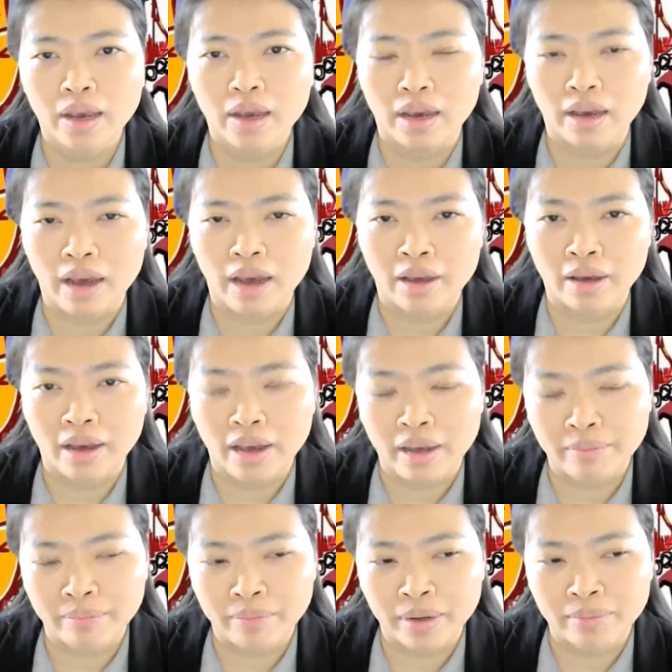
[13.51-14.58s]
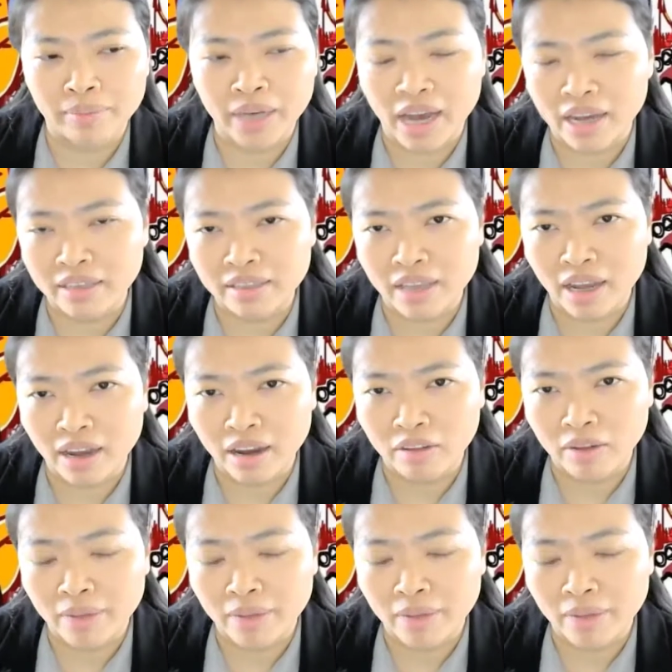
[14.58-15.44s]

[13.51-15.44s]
I'm Khaing.